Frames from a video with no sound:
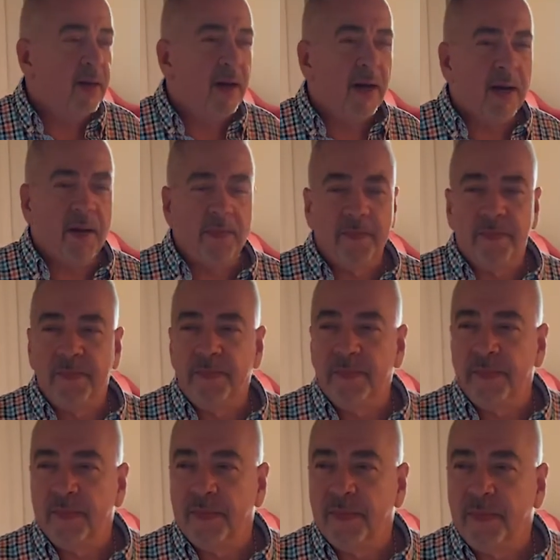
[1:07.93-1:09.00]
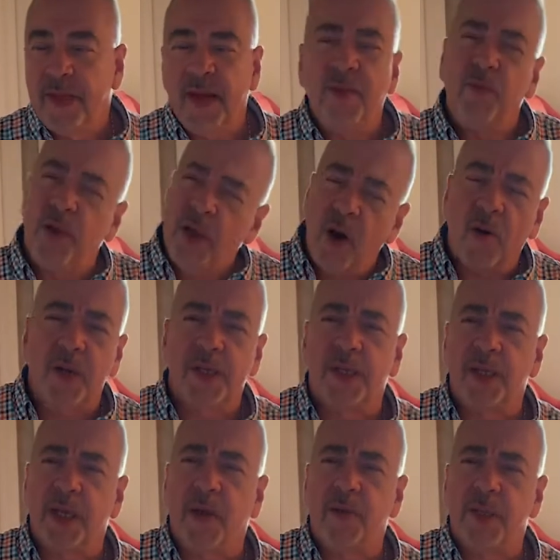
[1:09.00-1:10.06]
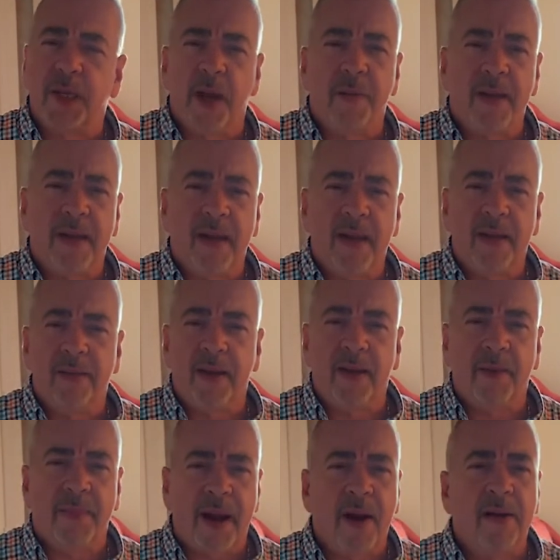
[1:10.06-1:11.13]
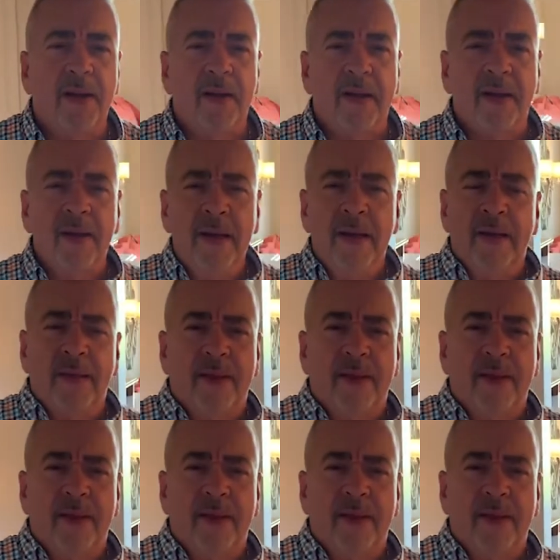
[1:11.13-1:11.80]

Then we noticed as I was coming in that apparently